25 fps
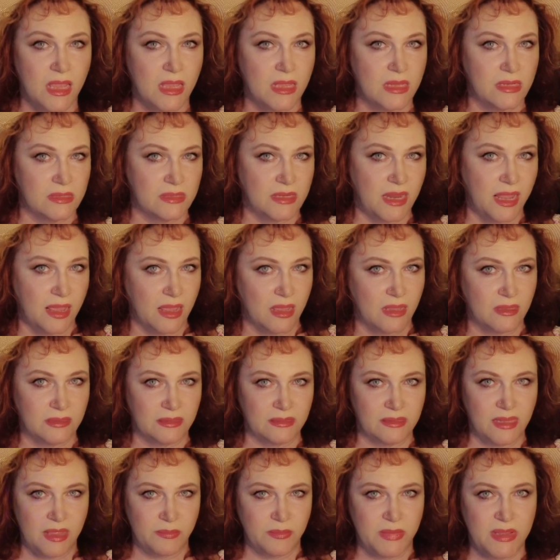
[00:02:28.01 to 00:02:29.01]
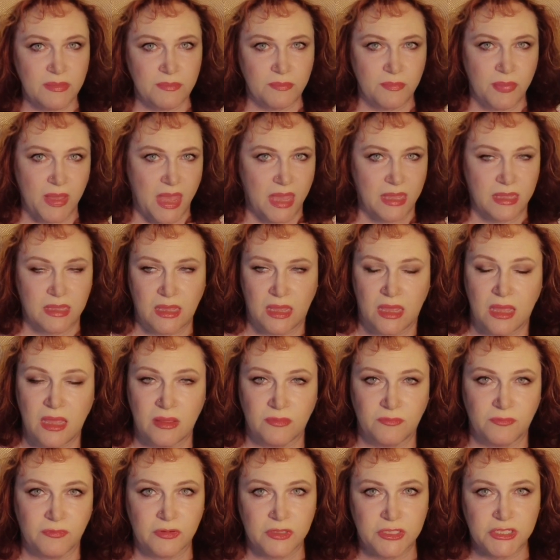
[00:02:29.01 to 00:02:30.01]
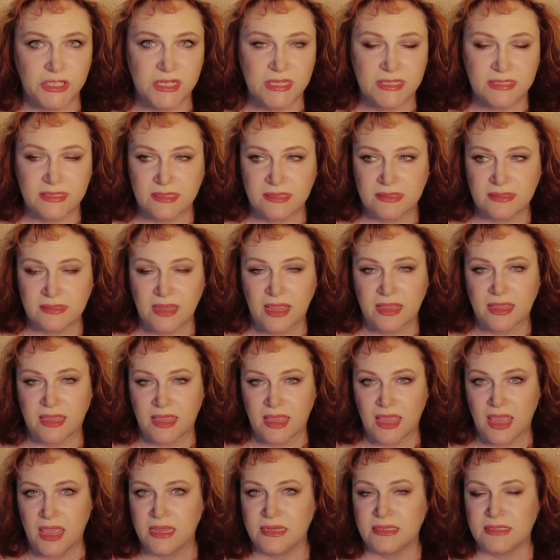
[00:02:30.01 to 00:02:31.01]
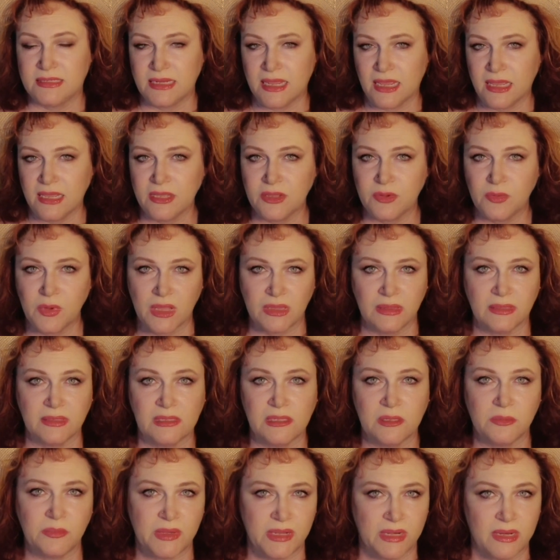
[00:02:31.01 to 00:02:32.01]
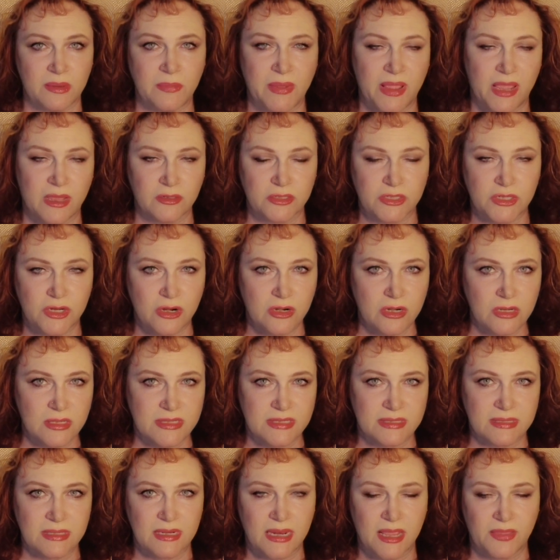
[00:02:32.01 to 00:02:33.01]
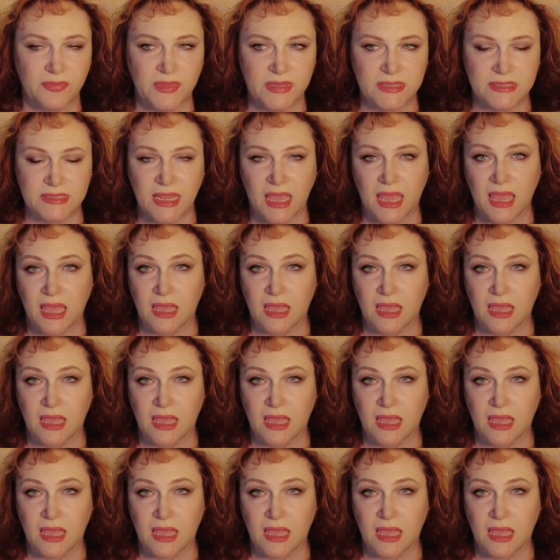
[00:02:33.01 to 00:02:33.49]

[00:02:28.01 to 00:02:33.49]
Now, let me back up for just a second and tell you a little bit about Charleston at the time.